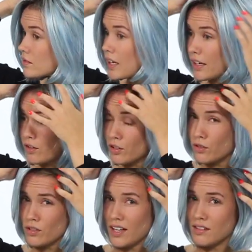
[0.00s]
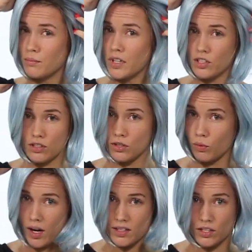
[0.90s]
And you can use as much as you
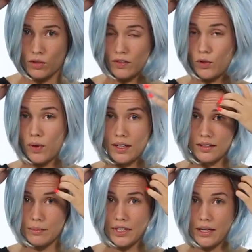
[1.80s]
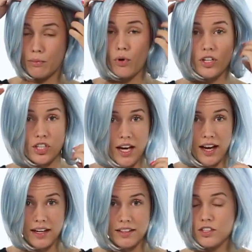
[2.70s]
want to. If you want to eliminate more
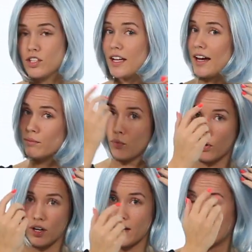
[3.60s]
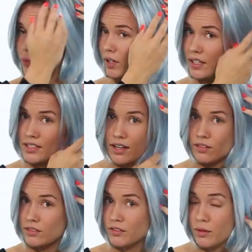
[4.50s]
shine, just add more and then work it
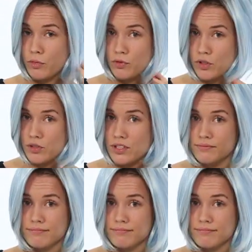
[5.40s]
down from the root.